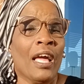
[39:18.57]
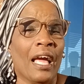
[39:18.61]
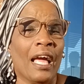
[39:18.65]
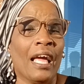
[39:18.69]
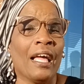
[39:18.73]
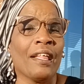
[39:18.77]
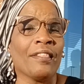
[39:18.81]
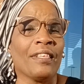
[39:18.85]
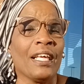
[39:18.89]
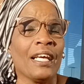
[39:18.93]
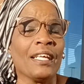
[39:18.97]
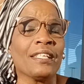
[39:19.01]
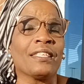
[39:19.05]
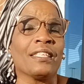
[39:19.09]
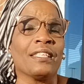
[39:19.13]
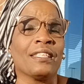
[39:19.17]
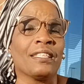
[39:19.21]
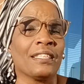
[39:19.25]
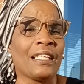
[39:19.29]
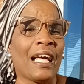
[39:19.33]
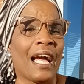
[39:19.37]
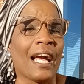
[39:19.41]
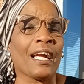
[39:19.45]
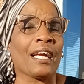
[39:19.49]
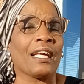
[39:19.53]
And that's
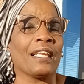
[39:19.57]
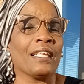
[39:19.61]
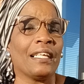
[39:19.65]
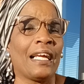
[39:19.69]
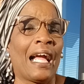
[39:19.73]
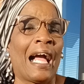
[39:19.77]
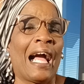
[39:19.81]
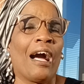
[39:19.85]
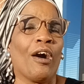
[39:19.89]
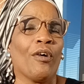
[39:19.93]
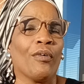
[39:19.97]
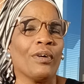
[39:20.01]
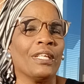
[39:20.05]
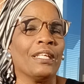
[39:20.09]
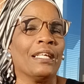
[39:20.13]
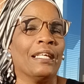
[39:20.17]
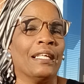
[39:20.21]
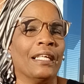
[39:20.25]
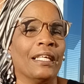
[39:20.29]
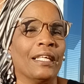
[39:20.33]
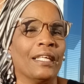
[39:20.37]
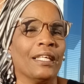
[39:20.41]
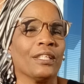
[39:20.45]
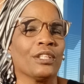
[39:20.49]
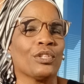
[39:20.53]
exactly how it
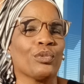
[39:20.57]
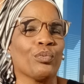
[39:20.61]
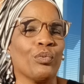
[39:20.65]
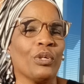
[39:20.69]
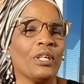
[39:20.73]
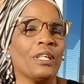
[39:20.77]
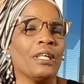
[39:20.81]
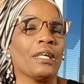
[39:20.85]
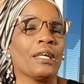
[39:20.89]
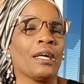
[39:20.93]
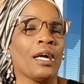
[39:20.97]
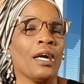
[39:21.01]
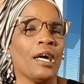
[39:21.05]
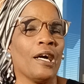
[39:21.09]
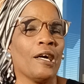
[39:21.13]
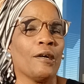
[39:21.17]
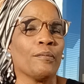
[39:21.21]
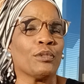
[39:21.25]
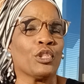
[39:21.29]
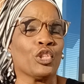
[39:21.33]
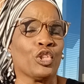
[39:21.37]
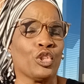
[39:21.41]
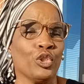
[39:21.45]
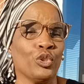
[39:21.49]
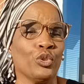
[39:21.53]
is when it
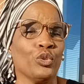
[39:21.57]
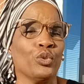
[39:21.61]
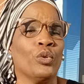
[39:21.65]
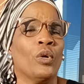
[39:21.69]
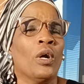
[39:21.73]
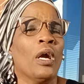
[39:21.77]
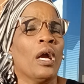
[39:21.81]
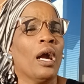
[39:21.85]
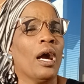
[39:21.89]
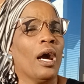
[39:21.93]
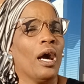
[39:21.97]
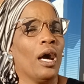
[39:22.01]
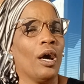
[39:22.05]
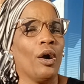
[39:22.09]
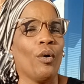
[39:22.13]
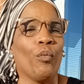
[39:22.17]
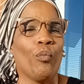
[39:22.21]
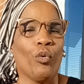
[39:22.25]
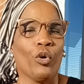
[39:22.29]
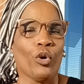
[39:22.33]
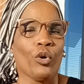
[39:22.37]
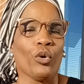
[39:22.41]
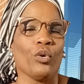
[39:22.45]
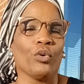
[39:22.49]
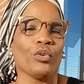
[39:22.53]
comes to
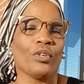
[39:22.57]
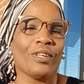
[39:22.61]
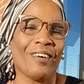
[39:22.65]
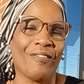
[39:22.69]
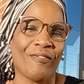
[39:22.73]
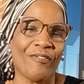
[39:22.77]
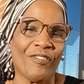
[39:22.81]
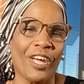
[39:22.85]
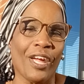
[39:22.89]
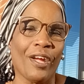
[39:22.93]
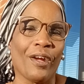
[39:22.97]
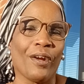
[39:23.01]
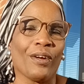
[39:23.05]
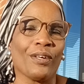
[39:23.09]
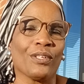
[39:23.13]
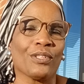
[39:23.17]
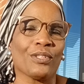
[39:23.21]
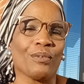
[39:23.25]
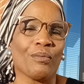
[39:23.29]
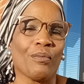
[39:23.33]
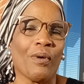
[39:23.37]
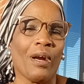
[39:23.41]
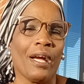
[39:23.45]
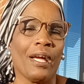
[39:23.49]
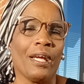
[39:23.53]
world affairs,
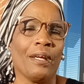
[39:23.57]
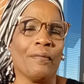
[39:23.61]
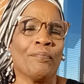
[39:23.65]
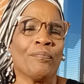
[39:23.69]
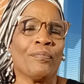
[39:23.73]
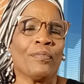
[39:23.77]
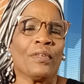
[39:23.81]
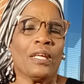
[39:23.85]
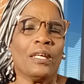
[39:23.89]
right?